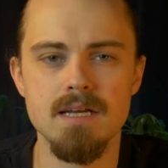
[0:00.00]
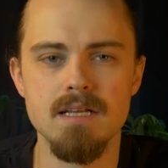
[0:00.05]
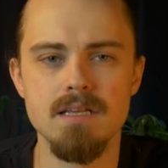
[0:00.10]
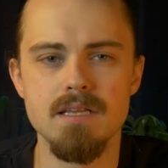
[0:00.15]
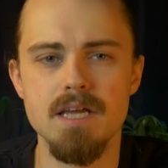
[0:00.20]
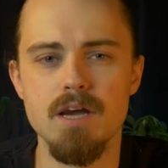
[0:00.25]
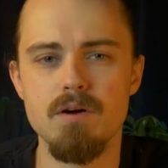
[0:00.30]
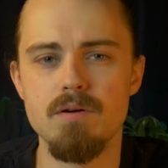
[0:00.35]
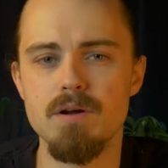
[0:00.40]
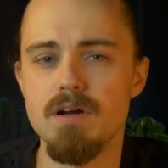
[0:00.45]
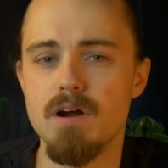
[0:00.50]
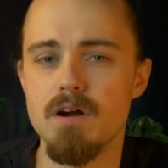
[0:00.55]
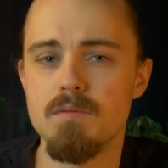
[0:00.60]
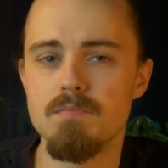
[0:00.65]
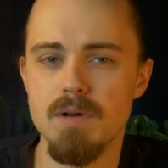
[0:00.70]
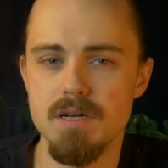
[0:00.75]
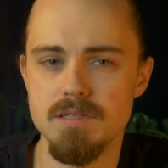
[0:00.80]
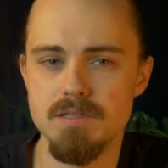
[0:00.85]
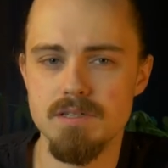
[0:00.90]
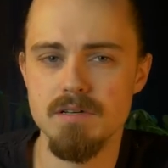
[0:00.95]
Leonin are
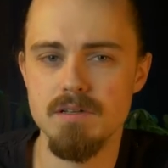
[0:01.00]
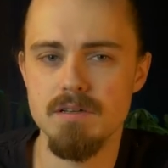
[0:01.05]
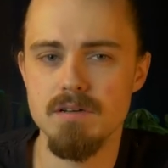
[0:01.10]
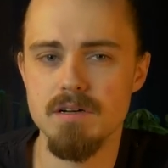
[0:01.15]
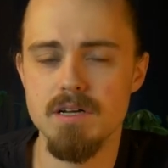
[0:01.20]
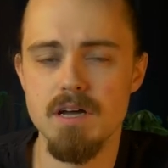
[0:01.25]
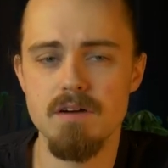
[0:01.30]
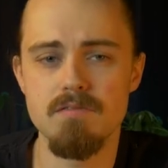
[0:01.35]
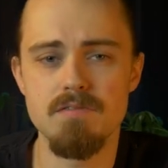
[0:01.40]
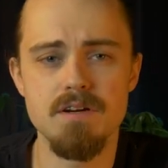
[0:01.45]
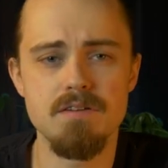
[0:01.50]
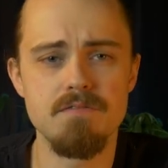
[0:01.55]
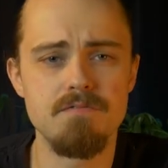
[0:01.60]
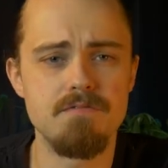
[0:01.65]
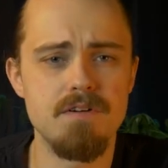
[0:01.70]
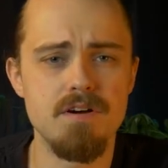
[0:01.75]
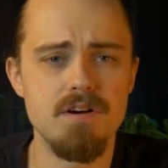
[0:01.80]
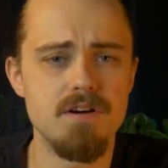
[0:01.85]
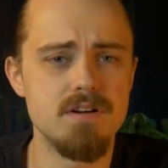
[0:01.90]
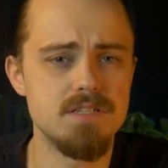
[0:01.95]
muscular, covered in
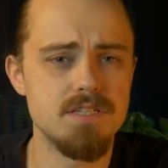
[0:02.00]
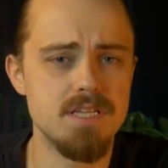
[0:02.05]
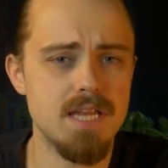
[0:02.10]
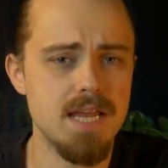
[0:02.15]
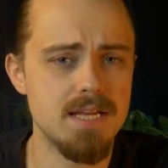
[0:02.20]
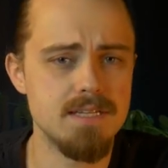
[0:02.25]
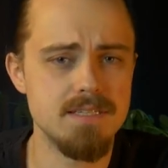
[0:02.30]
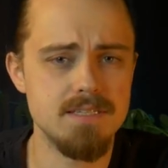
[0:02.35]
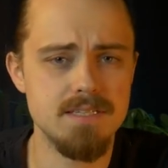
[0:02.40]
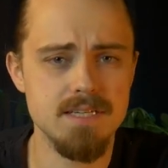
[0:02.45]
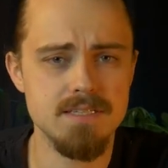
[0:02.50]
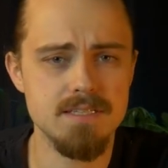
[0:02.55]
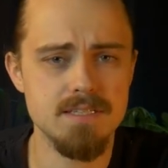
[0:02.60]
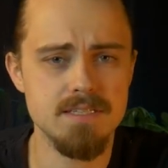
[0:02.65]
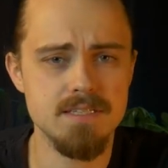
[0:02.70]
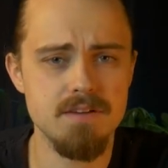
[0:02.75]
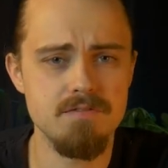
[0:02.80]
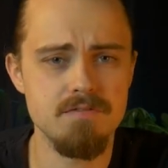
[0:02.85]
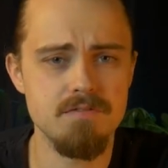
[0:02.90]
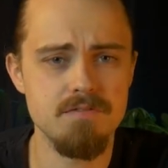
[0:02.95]
fur, stand 6 to
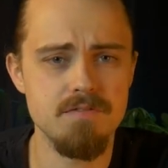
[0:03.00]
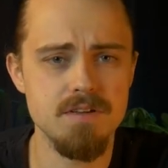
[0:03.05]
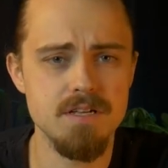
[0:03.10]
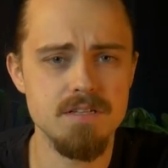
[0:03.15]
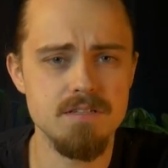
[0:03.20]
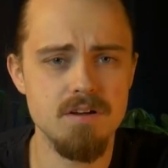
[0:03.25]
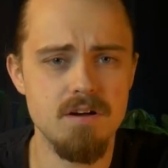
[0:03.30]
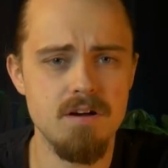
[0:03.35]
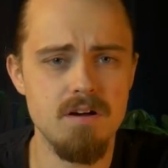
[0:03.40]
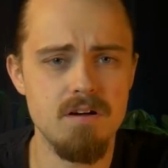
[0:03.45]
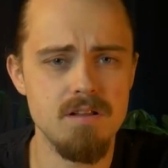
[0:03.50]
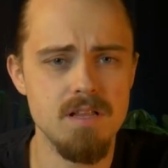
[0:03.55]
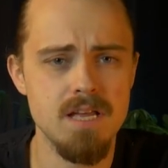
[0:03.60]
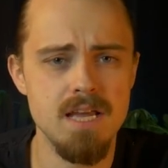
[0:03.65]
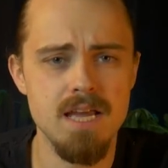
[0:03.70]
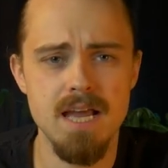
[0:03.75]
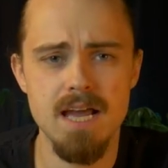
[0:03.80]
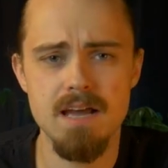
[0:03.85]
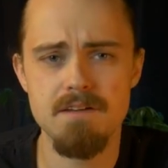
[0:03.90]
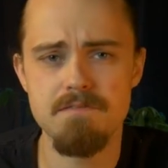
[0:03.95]
7 feet tall,
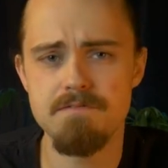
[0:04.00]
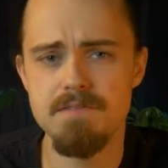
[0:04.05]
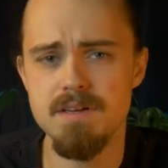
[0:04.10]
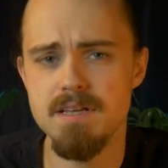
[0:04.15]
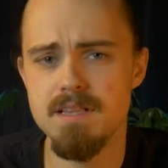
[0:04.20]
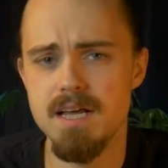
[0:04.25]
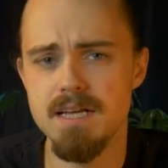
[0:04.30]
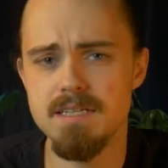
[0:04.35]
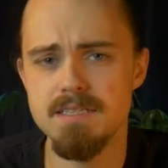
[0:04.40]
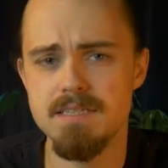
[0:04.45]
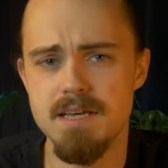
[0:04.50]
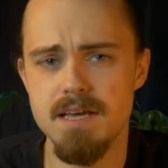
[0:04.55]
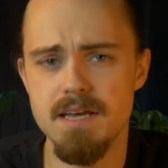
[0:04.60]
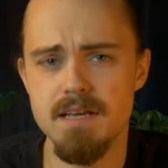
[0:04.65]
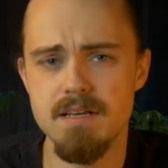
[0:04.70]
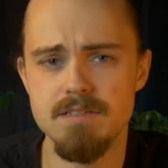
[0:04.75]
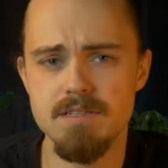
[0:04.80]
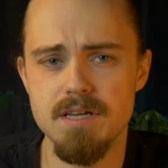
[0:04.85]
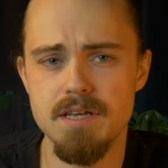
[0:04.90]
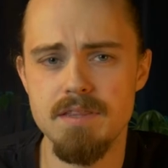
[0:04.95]
have feline
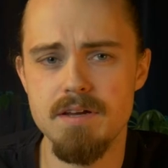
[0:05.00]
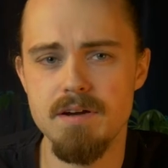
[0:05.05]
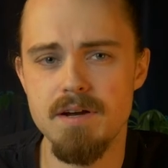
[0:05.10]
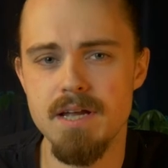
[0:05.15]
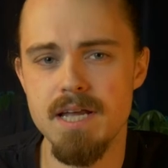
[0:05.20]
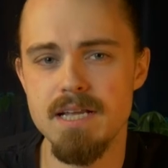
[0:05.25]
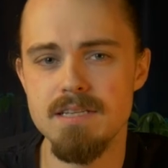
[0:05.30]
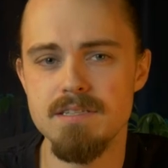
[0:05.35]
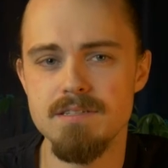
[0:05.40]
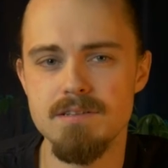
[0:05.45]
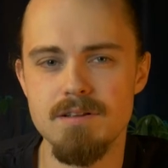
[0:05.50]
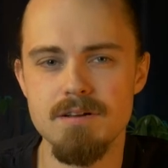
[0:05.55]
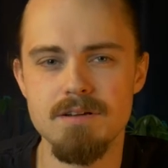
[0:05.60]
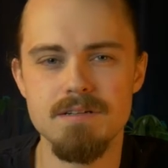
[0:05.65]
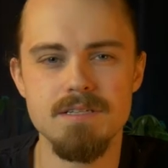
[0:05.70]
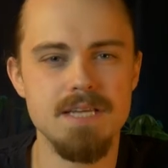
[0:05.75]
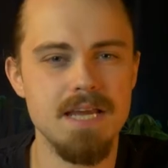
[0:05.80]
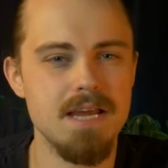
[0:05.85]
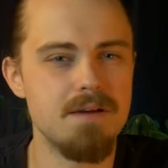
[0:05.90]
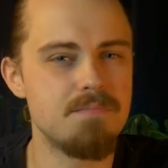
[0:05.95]
tails, and their heads
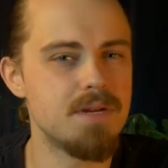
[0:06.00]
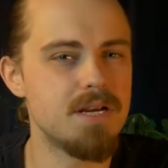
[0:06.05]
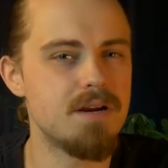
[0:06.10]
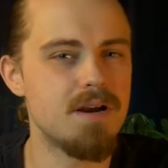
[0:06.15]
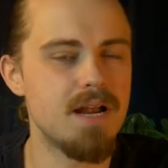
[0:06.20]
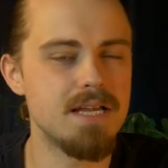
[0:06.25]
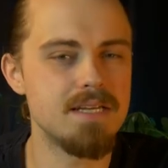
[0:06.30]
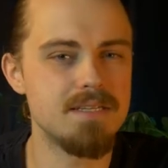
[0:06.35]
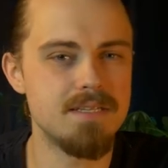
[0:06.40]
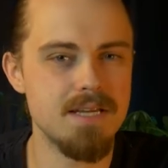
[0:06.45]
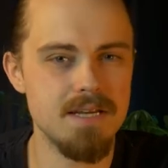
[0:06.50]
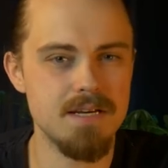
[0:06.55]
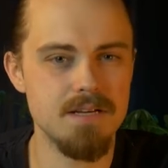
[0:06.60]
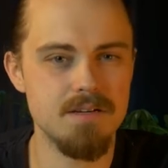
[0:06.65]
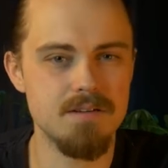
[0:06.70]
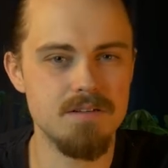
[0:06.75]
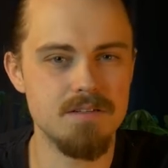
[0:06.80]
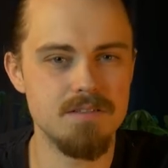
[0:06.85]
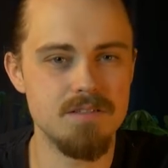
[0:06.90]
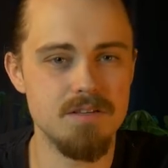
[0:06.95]
look damn near
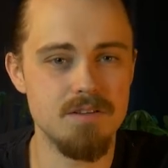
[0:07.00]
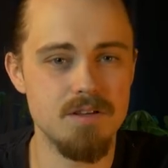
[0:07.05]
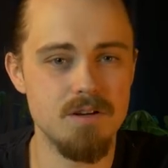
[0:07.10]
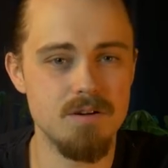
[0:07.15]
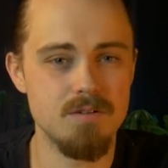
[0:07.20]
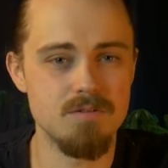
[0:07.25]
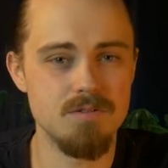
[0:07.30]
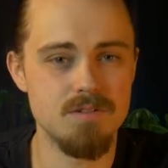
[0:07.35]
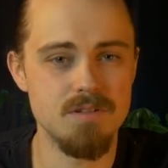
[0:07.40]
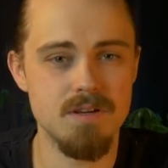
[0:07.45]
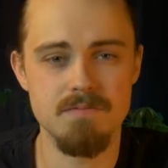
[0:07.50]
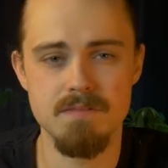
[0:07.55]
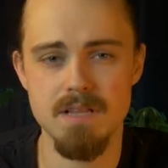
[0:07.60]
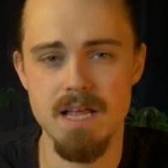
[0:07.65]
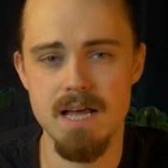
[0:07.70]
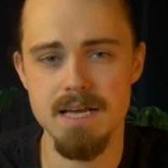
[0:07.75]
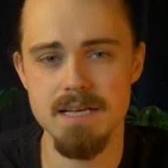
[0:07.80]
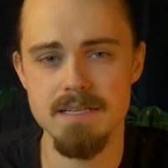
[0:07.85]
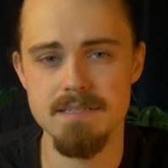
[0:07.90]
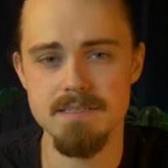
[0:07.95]
identical to those of
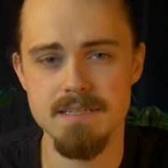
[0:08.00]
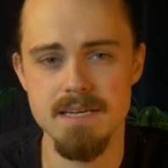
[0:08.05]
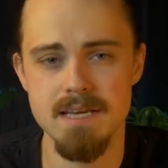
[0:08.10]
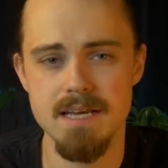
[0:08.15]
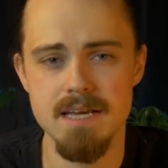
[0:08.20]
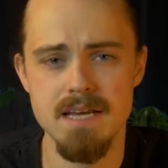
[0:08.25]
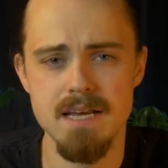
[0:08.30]
lions.